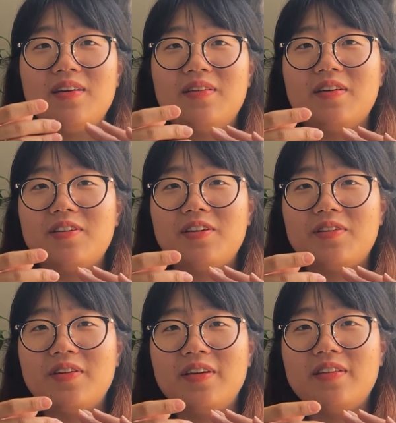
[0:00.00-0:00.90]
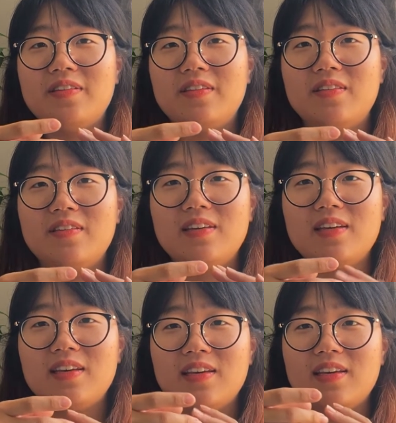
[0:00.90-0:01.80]
what do you call
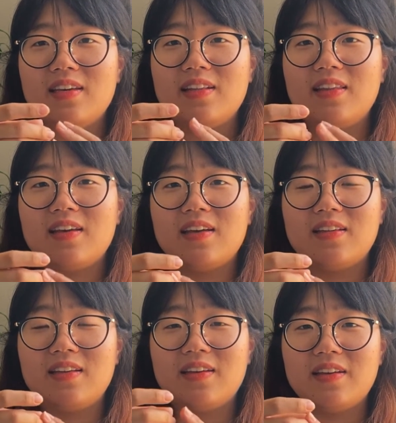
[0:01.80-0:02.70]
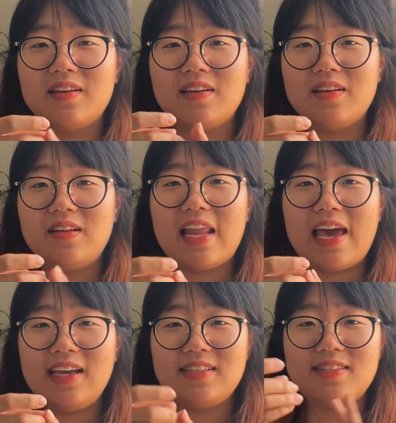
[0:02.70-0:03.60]
it, the
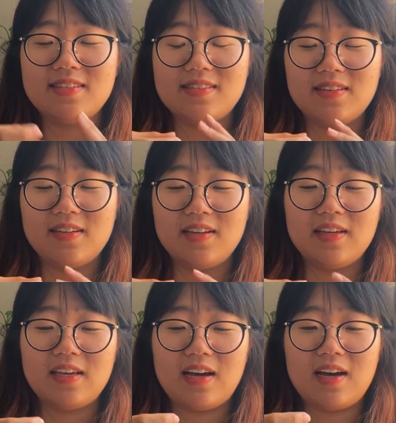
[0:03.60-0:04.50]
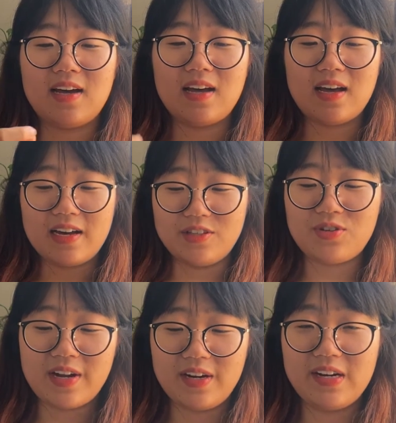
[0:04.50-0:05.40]
legs, I
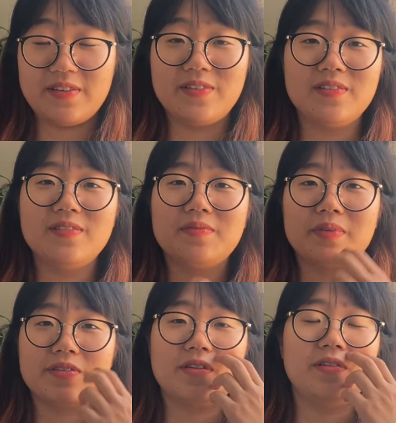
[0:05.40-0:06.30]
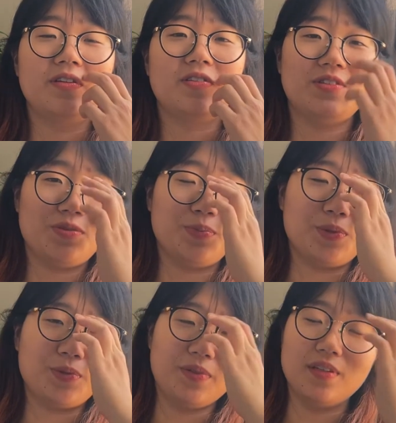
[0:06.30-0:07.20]
tried it on because it looked too
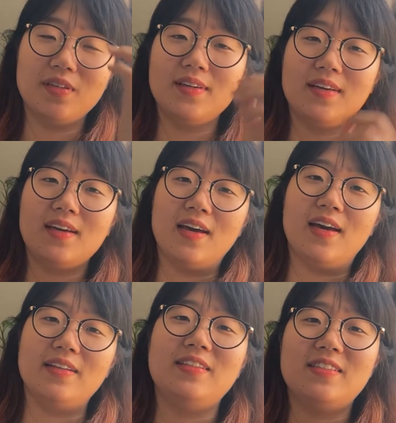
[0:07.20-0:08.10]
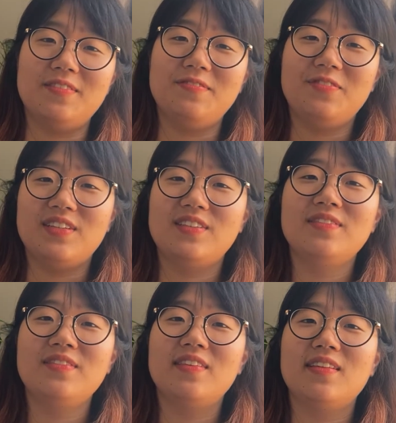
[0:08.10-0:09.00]
small and it didn't fit.
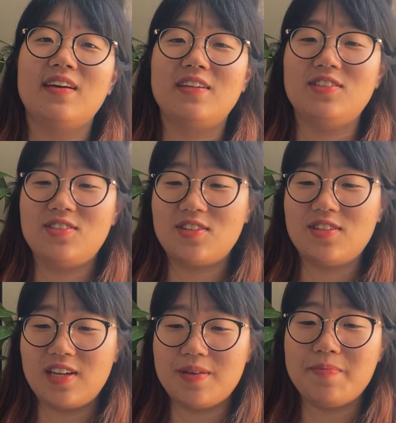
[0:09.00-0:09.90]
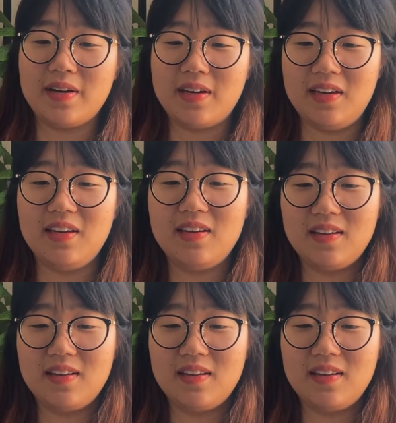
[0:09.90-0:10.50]
I just couldn't get my